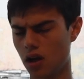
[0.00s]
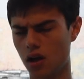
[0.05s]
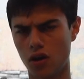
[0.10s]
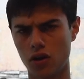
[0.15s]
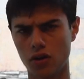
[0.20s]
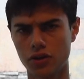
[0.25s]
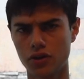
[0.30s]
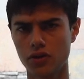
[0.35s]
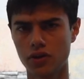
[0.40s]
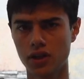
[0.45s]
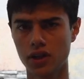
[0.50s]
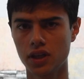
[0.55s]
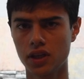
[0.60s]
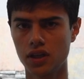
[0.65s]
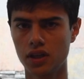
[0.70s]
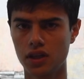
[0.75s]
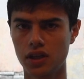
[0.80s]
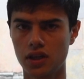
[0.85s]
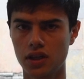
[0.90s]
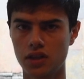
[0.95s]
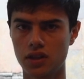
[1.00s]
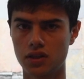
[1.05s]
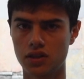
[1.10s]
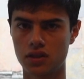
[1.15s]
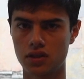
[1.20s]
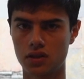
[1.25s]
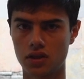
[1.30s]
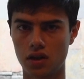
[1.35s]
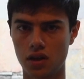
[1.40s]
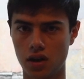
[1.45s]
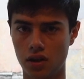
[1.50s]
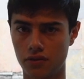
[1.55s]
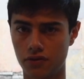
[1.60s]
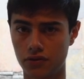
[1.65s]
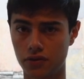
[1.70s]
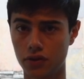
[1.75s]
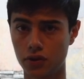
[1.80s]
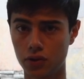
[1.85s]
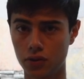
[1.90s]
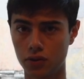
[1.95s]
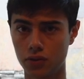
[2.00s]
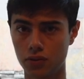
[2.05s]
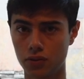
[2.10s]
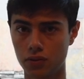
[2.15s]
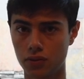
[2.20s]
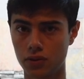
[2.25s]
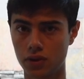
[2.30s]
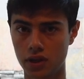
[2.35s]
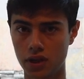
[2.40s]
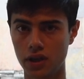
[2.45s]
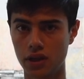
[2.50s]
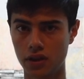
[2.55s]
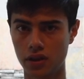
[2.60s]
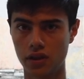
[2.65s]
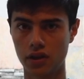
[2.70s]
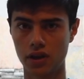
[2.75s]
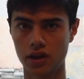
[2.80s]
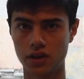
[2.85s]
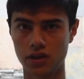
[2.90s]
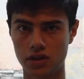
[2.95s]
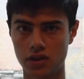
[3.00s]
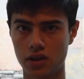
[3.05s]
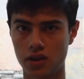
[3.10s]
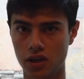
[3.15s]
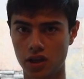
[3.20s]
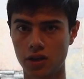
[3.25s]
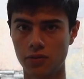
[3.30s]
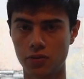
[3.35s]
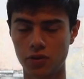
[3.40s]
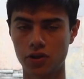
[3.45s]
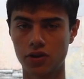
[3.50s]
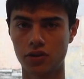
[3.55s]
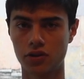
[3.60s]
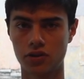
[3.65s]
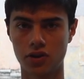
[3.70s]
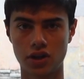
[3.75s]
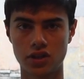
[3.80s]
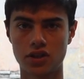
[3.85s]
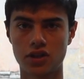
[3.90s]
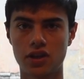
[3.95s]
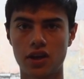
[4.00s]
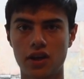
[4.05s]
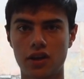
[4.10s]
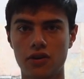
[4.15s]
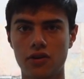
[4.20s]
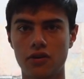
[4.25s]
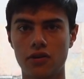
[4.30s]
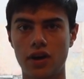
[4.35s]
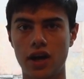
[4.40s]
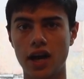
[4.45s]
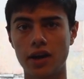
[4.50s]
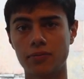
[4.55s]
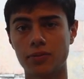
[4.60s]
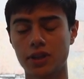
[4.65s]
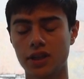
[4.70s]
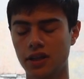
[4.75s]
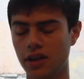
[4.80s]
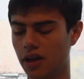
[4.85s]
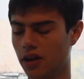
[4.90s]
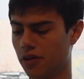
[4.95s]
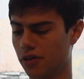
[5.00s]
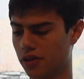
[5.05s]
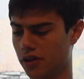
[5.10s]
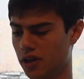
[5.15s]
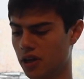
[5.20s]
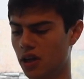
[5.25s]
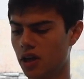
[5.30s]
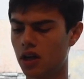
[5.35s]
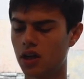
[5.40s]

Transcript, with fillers: All you need is a few key things to keep your crested gecko happy and healthy.